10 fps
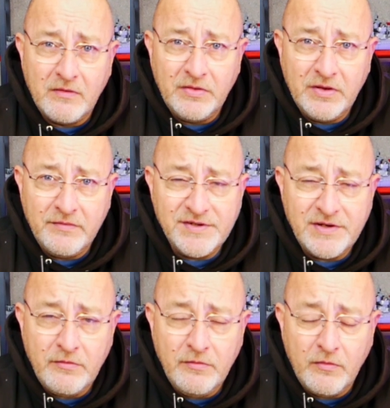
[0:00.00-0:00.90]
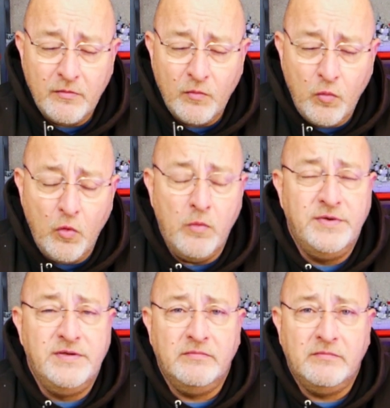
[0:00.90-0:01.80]
There was no
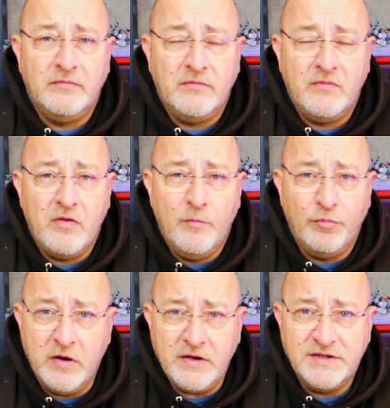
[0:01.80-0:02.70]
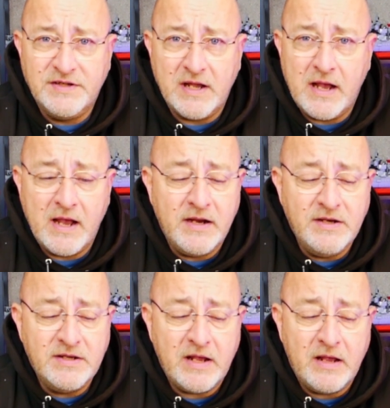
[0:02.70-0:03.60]
warped bricks and